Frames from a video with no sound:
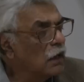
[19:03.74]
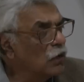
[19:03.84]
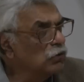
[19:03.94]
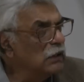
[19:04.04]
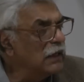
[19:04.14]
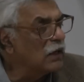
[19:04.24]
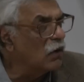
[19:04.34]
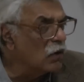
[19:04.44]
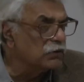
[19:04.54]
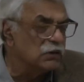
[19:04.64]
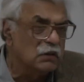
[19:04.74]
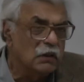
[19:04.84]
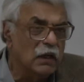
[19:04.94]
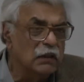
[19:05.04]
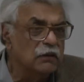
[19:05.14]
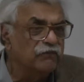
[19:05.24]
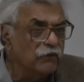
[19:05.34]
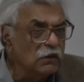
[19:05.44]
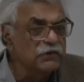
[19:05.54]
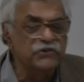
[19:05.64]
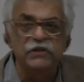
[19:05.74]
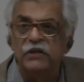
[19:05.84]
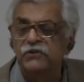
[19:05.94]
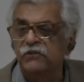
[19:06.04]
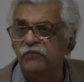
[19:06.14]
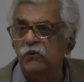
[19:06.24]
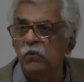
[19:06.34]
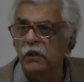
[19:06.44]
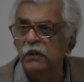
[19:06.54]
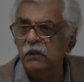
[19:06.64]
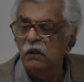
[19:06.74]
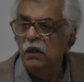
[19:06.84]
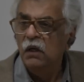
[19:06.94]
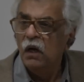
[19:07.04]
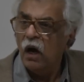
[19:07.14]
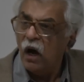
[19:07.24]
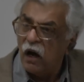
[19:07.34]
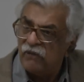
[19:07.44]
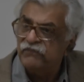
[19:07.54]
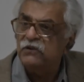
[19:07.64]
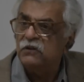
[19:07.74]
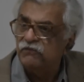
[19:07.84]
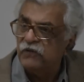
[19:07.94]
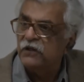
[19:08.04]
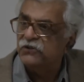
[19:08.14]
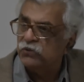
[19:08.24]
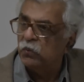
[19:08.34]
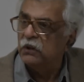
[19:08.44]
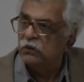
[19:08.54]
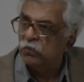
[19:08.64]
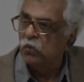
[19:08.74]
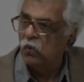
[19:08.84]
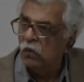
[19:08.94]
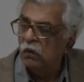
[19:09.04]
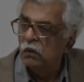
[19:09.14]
only got, in the fullest sense of the word, after the First World War,